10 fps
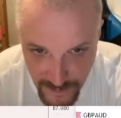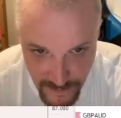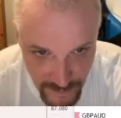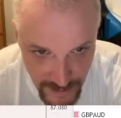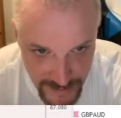
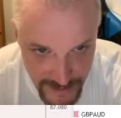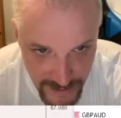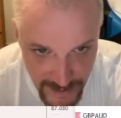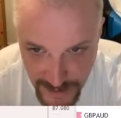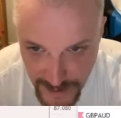Right,
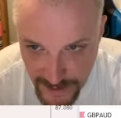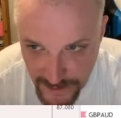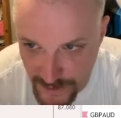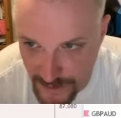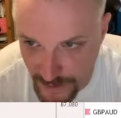again,
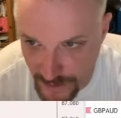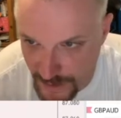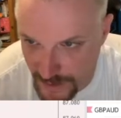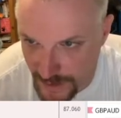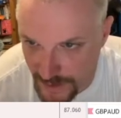so
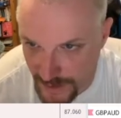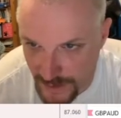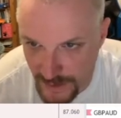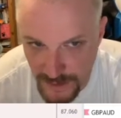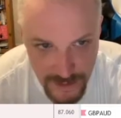
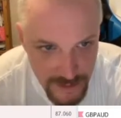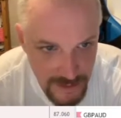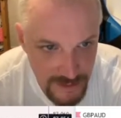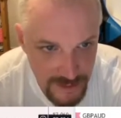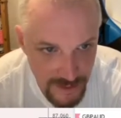
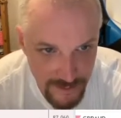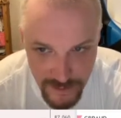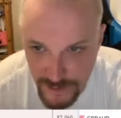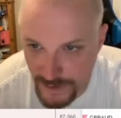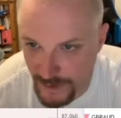let's have a
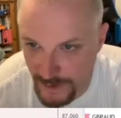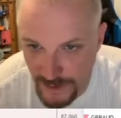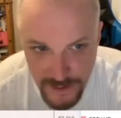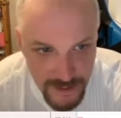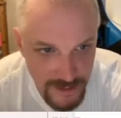look.
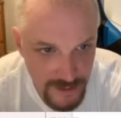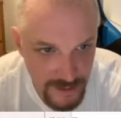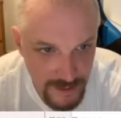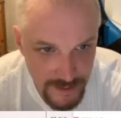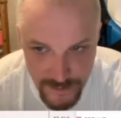
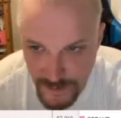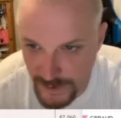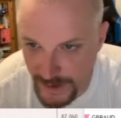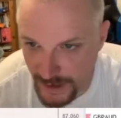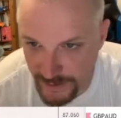Got
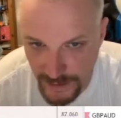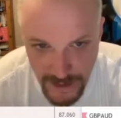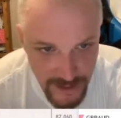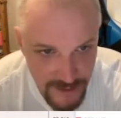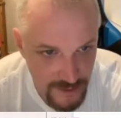the candle
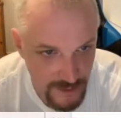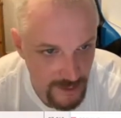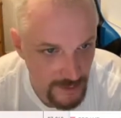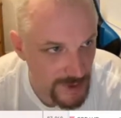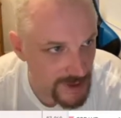there, so
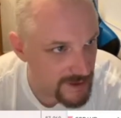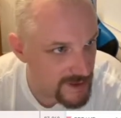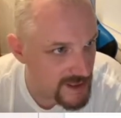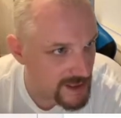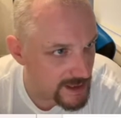we can
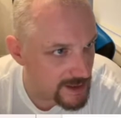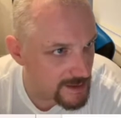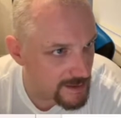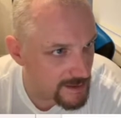see